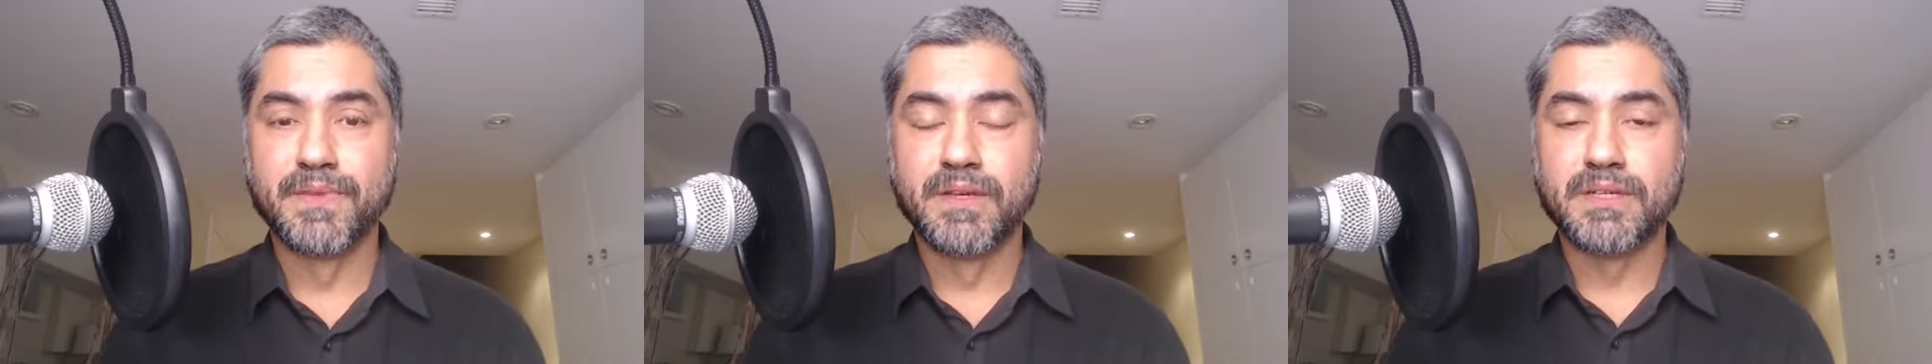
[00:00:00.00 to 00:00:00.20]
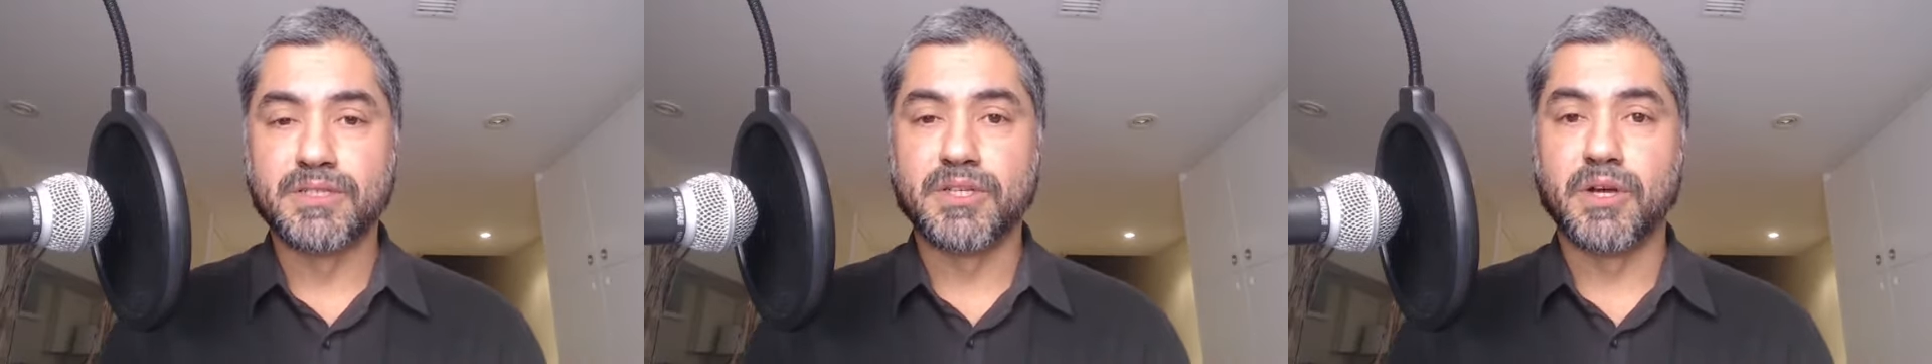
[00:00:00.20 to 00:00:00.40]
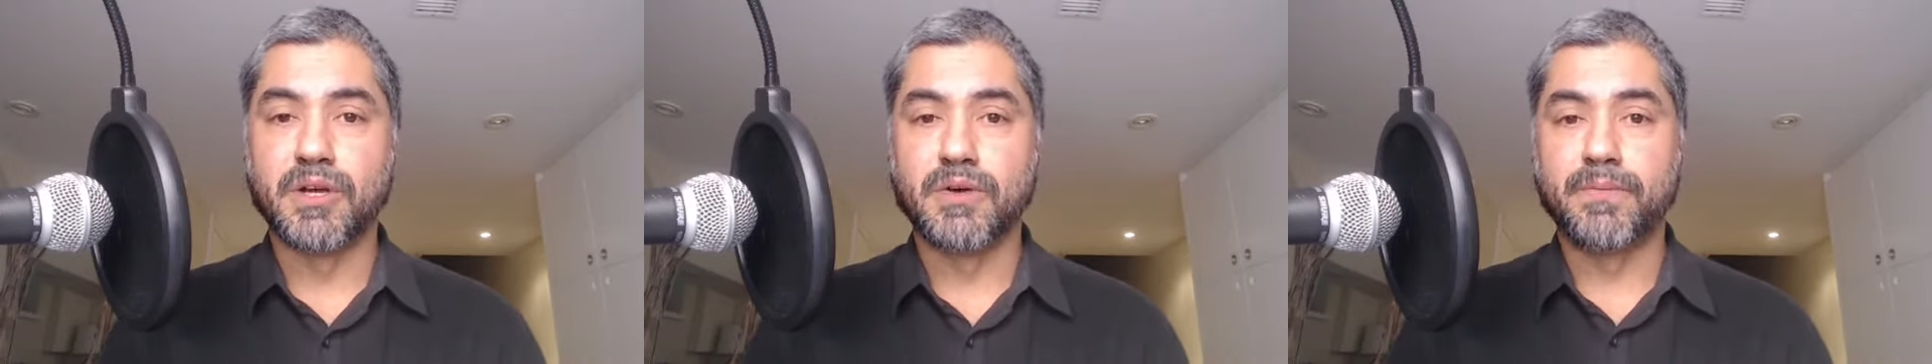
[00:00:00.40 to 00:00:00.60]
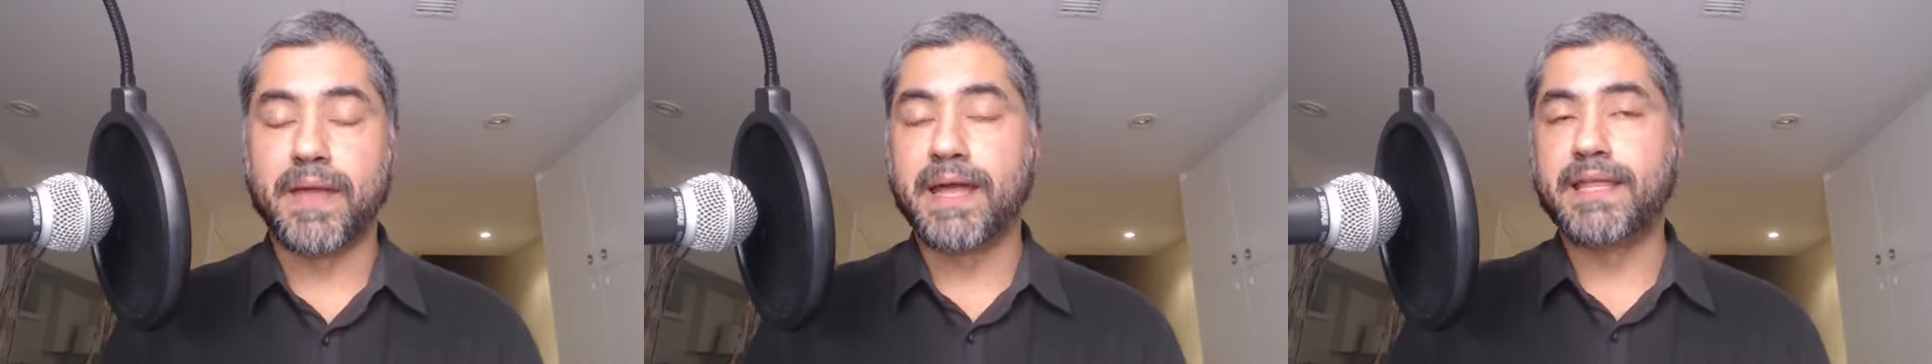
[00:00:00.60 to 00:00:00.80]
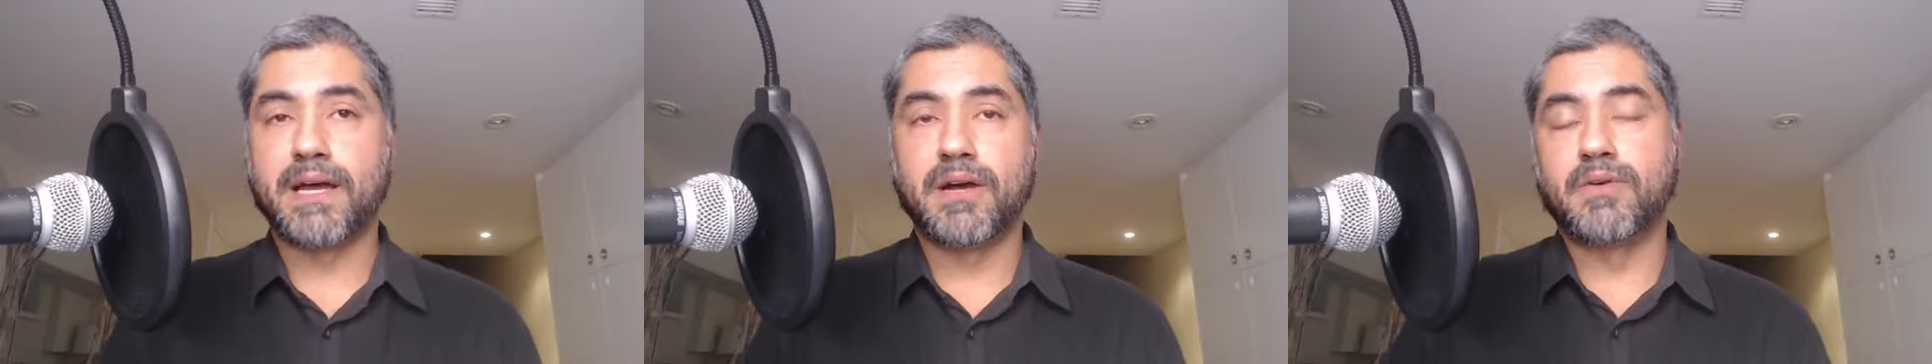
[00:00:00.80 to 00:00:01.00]
So,
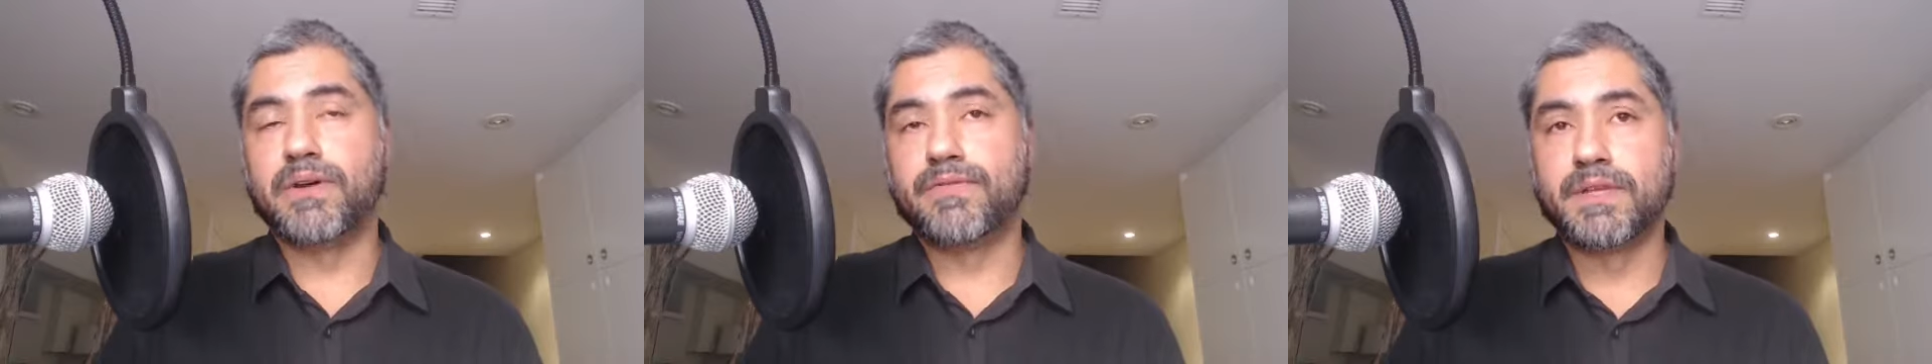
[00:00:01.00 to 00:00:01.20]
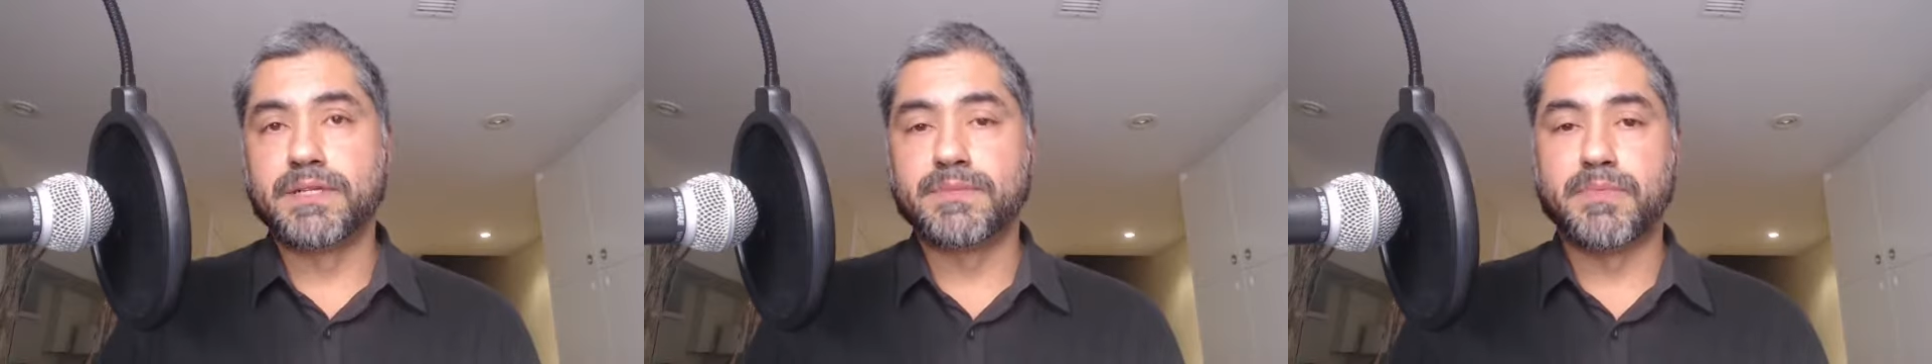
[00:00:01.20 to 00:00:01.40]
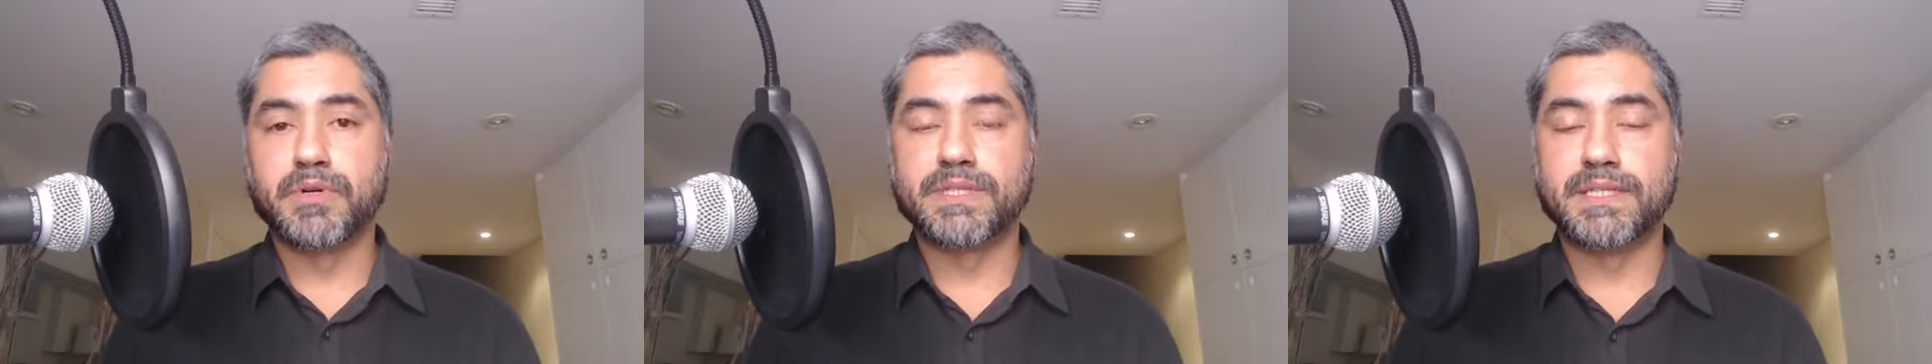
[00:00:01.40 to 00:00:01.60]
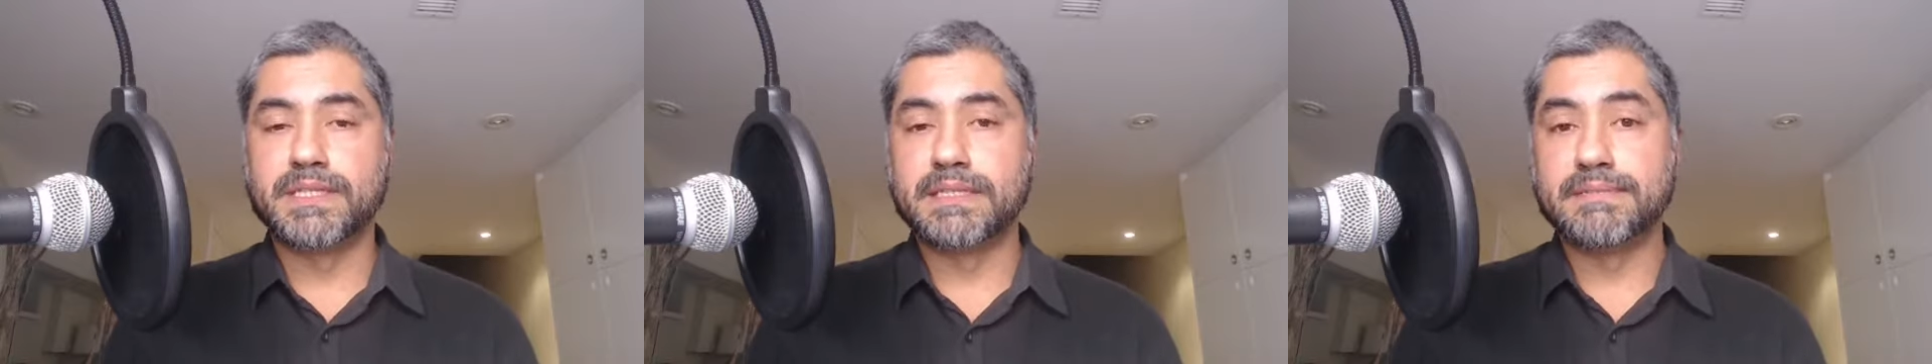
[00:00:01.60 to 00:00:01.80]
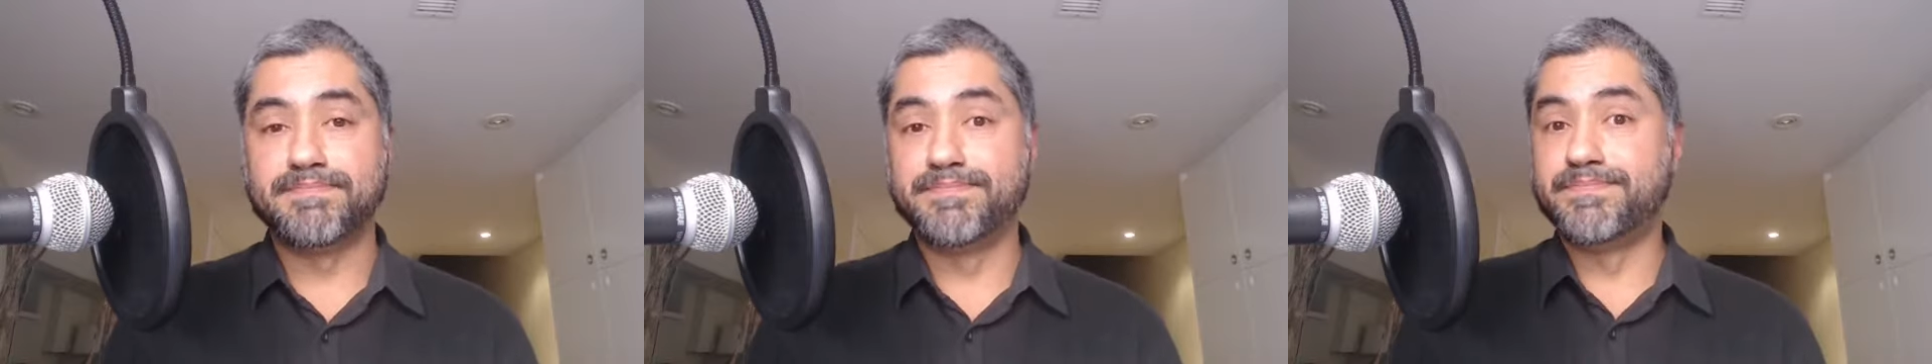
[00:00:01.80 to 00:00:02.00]
and now if this person,